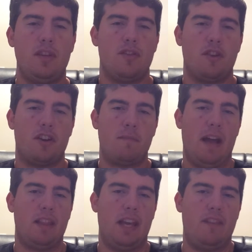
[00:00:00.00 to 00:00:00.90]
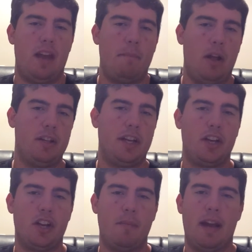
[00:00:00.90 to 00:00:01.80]
So expect Le'Veon Bell to get a
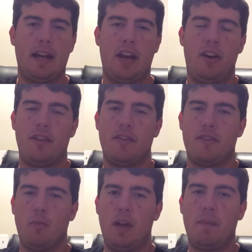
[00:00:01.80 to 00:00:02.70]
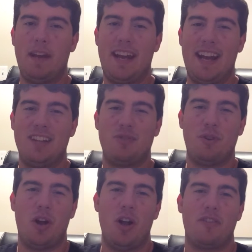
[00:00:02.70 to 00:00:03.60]
good amount of carries this week, but he can't do it all,